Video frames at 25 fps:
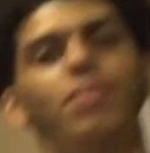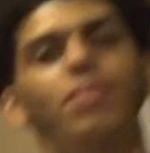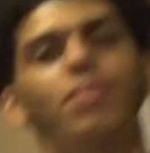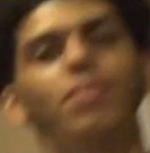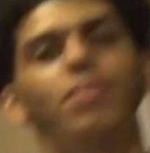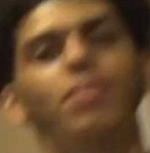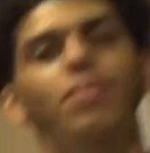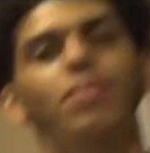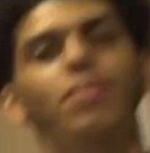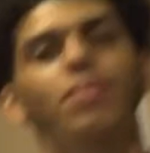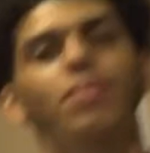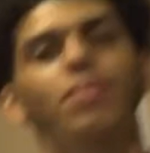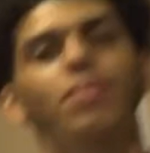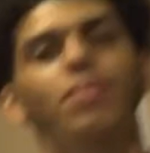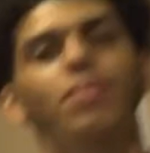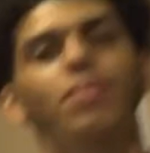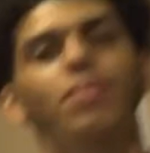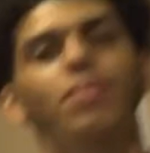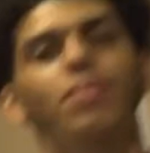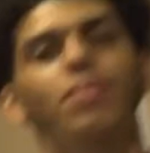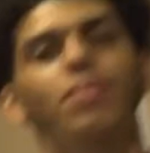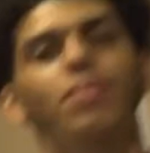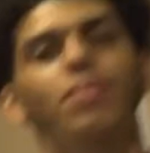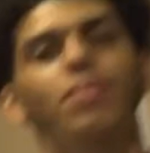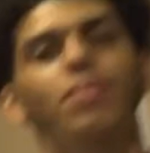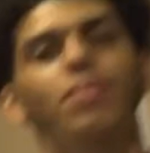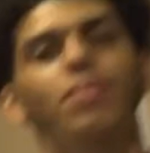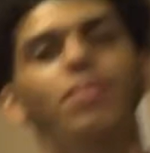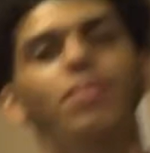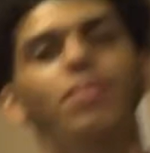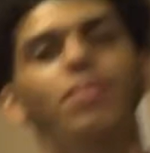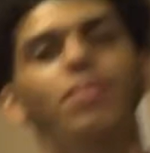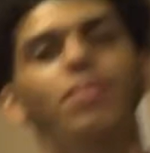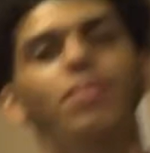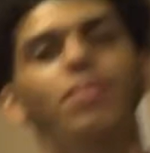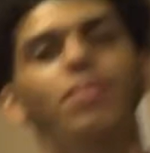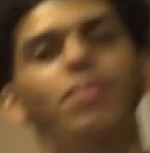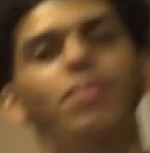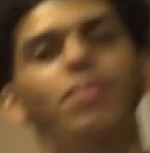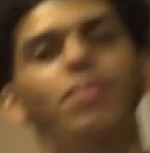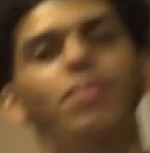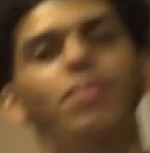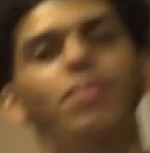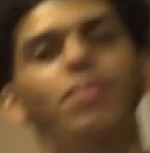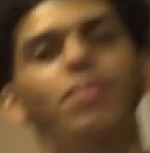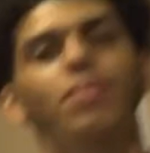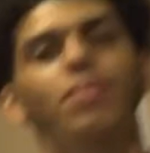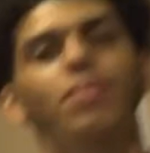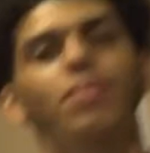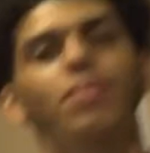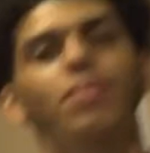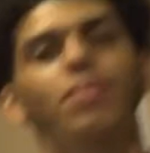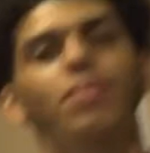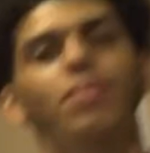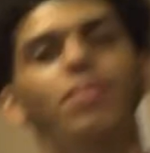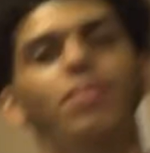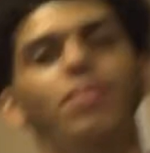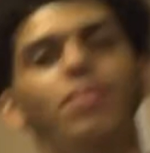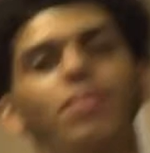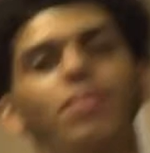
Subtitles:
This person isn't speaking.